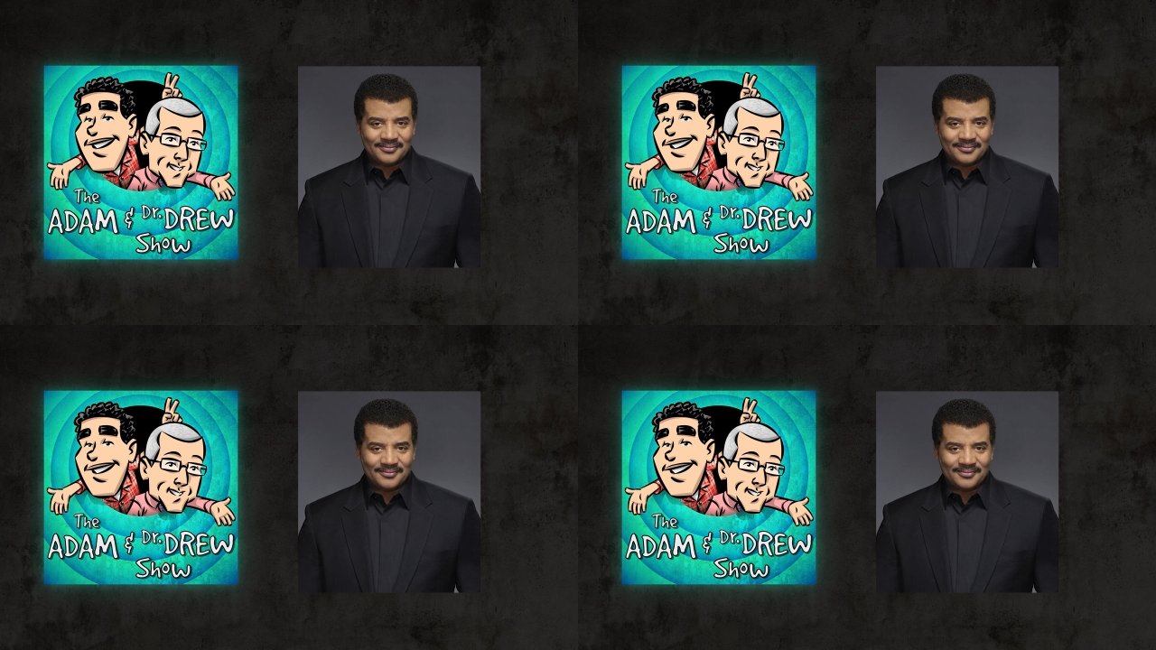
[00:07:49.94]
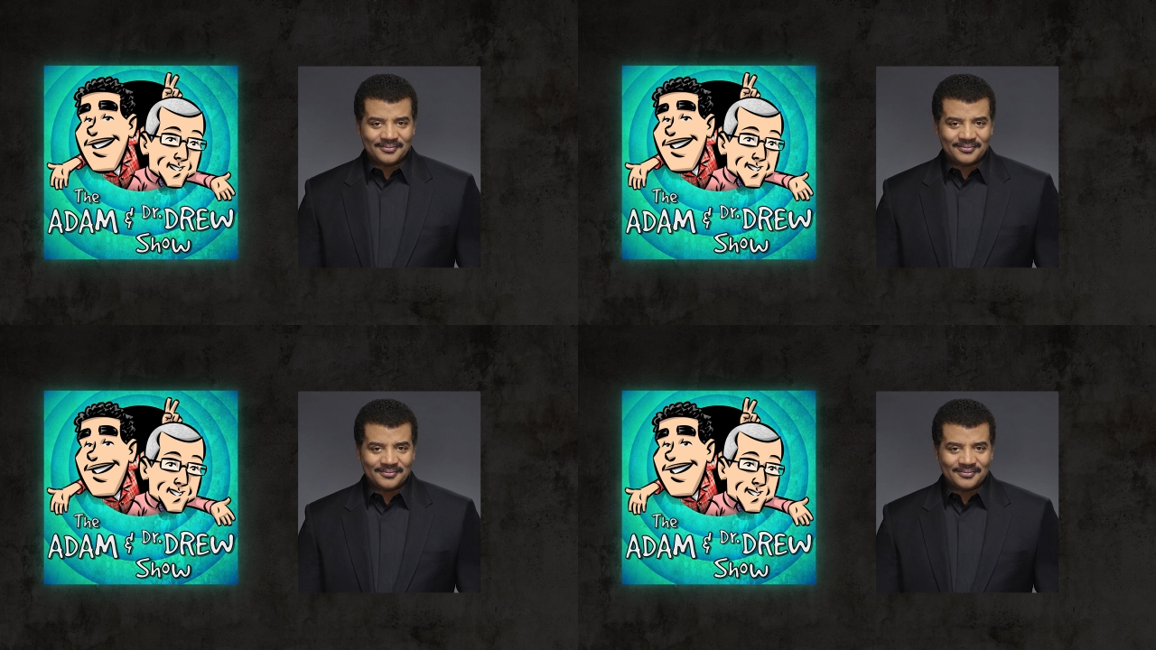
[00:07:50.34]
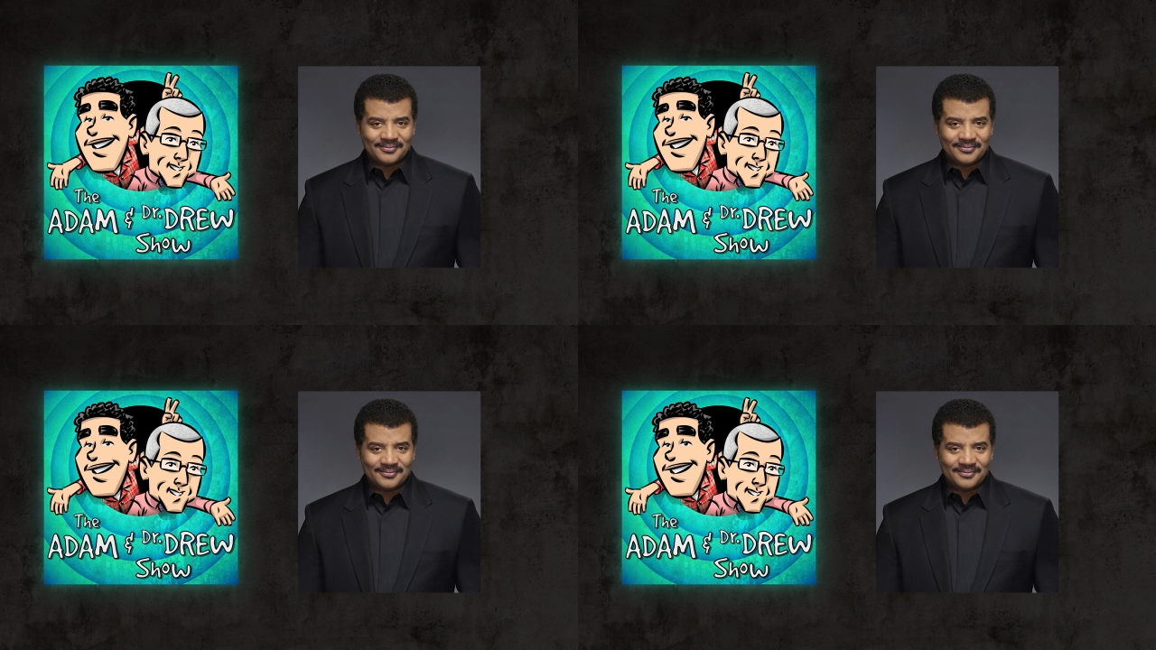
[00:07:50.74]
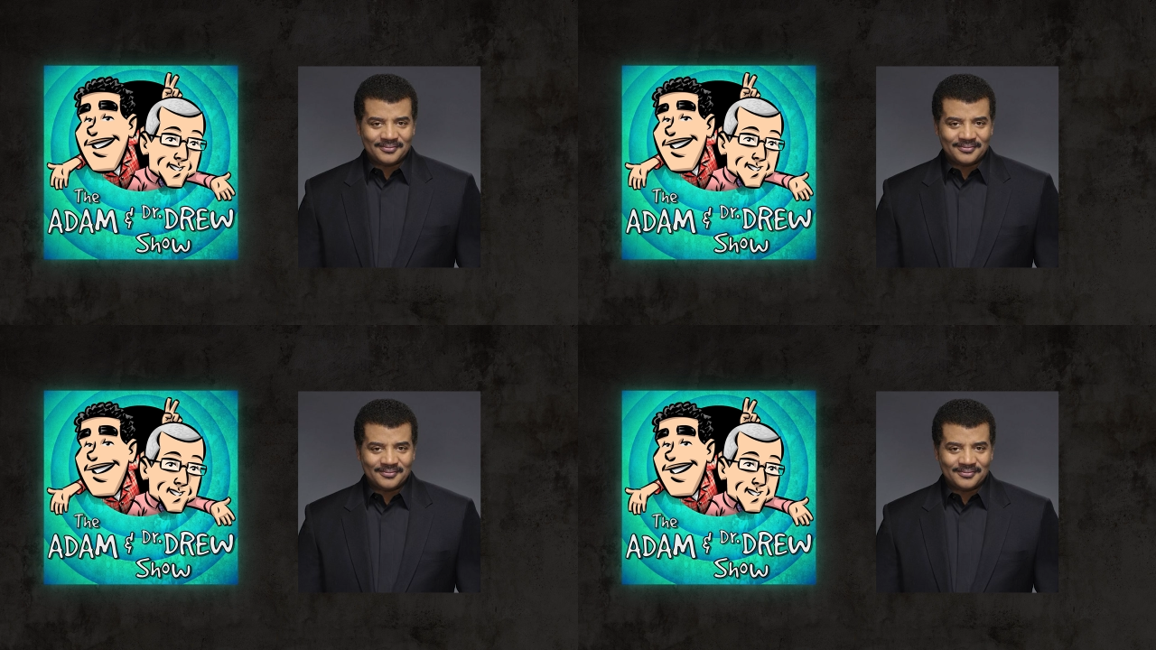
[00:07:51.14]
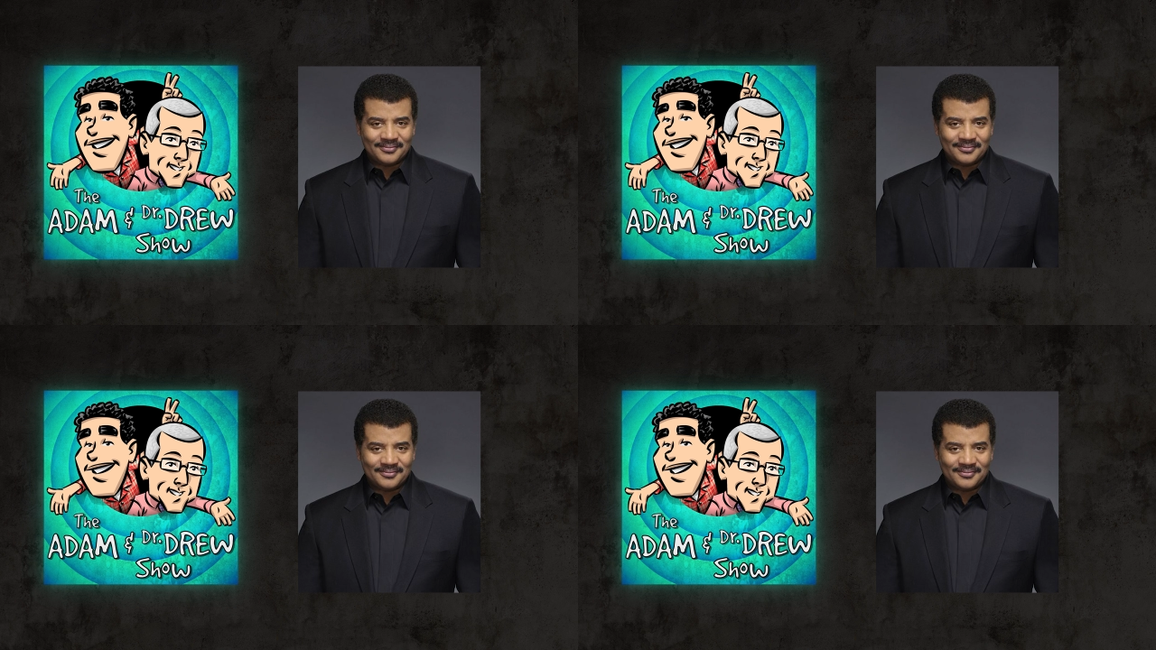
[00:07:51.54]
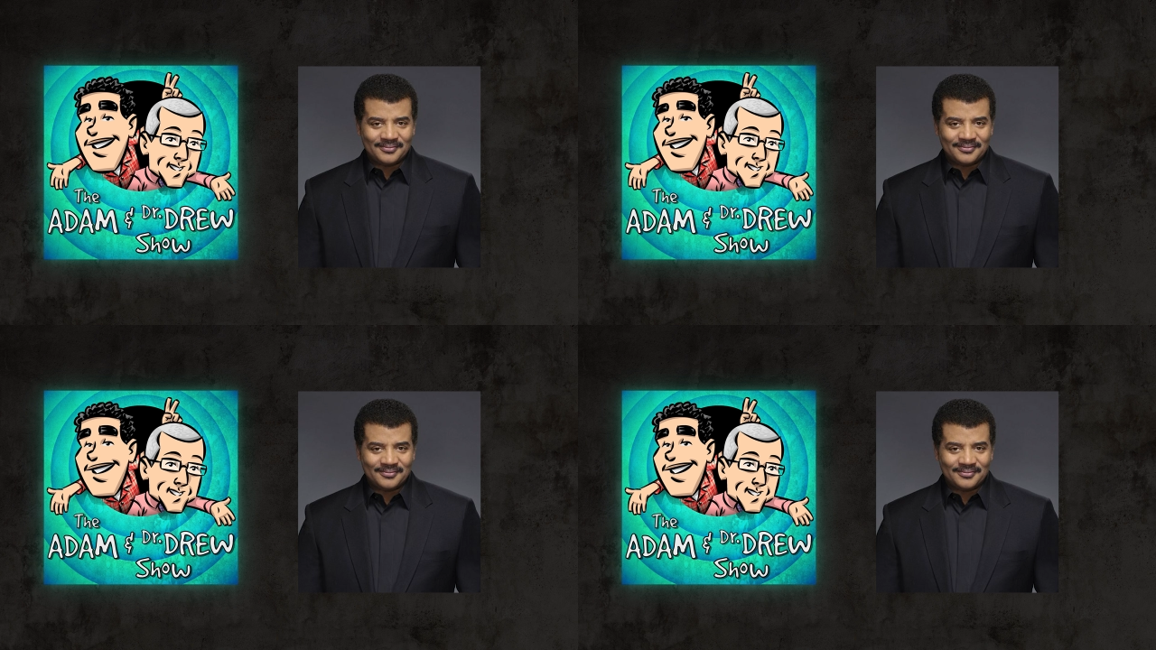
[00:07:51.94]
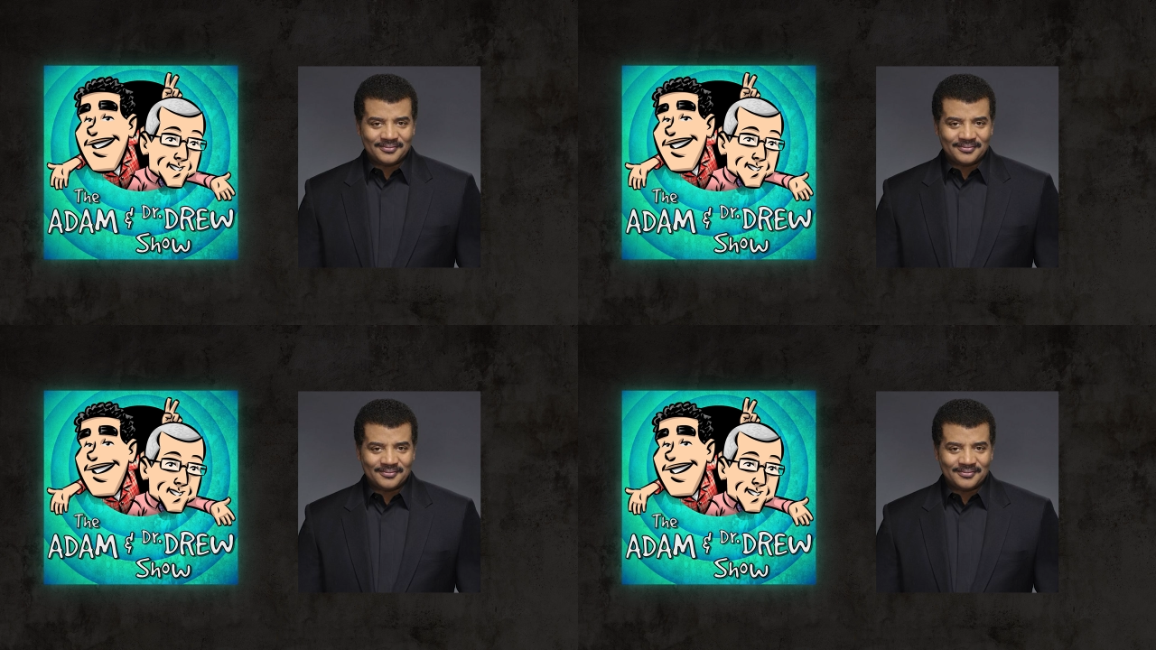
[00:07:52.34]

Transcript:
Speaker 1: No one has an ability to assess probability.